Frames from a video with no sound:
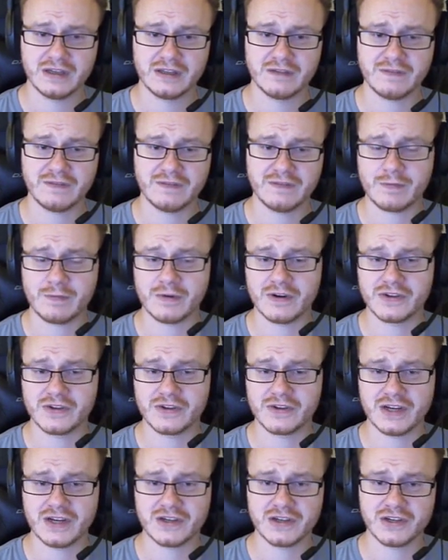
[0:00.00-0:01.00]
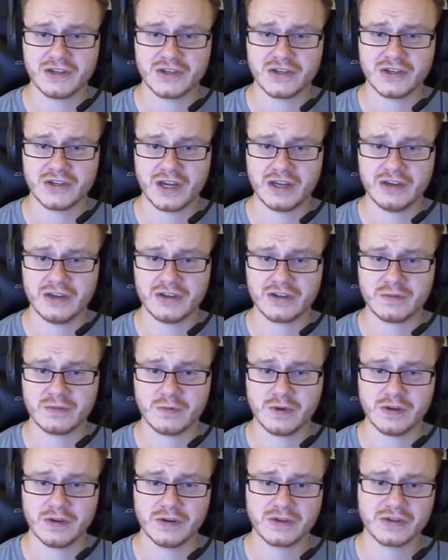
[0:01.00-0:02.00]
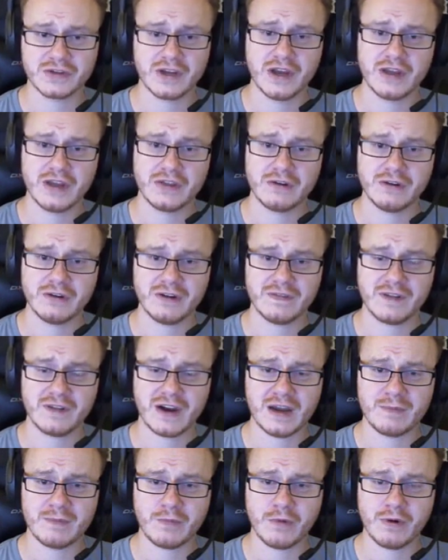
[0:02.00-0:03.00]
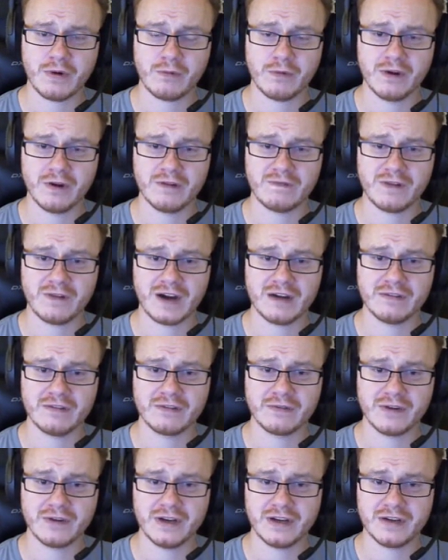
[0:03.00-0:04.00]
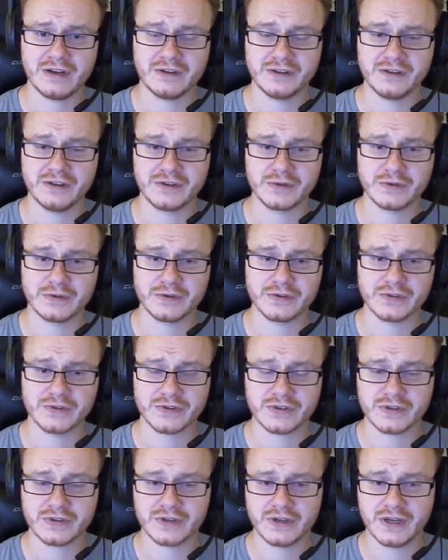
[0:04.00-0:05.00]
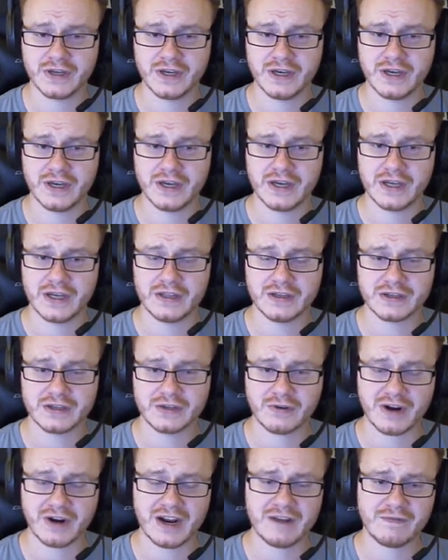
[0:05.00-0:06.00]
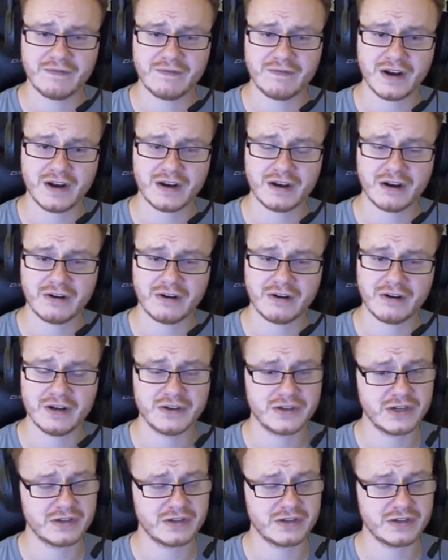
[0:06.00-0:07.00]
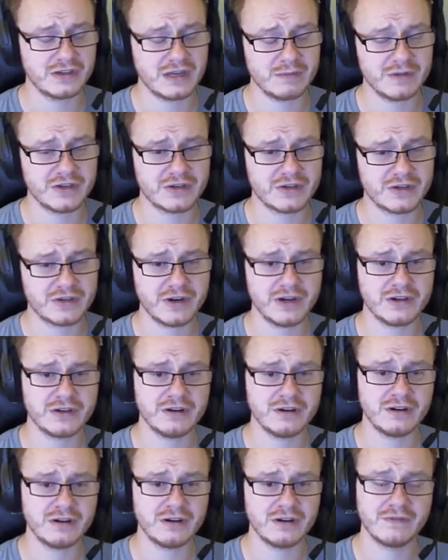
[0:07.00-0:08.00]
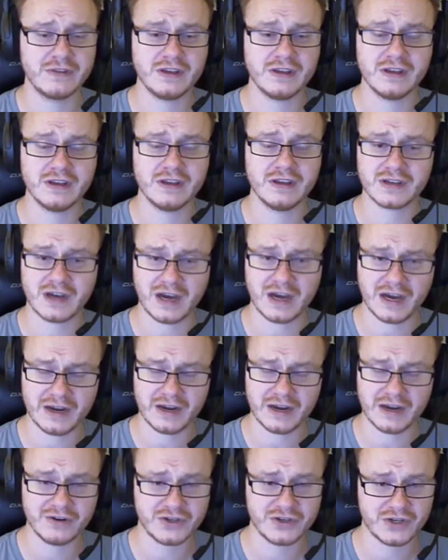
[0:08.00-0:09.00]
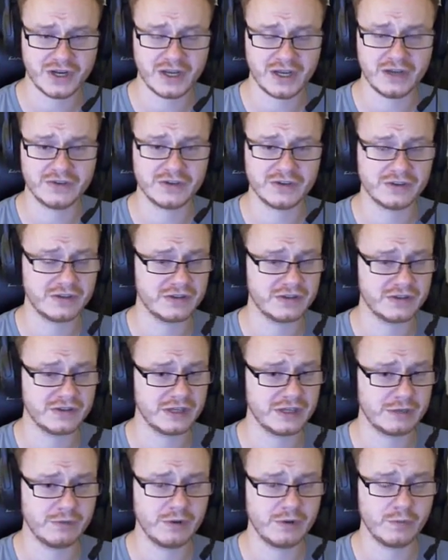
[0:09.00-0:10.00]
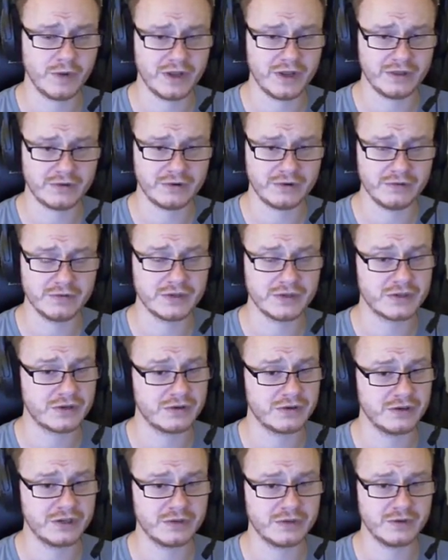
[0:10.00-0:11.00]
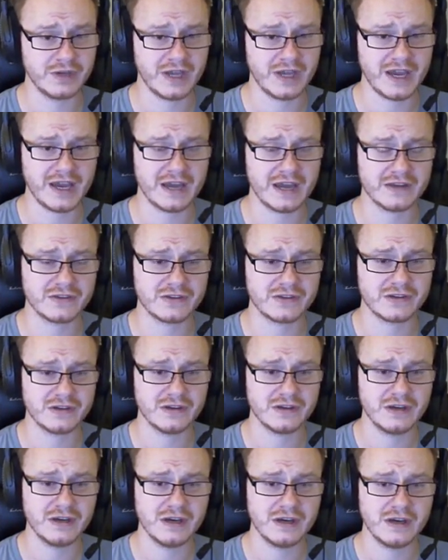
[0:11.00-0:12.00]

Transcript: The vaporization change was 35.153 kilojoules. This graph right here is just a demonstration of the entire change that this liquid went through to turn into a gas.